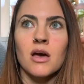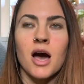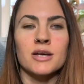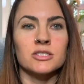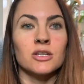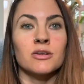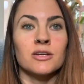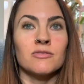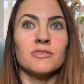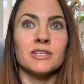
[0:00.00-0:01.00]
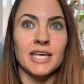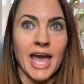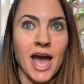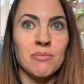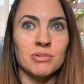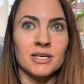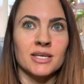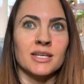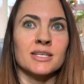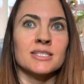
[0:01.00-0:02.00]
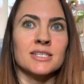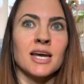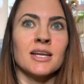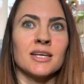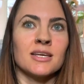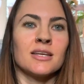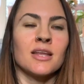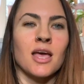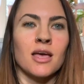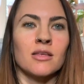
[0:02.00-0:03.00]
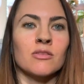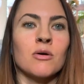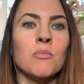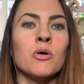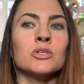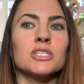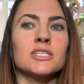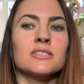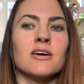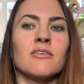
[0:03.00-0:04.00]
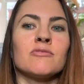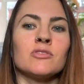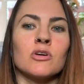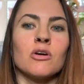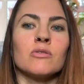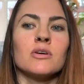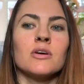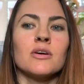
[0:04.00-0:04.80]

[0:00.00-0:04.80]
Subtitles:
I started feeling happy and excited, and the emotions of, you know,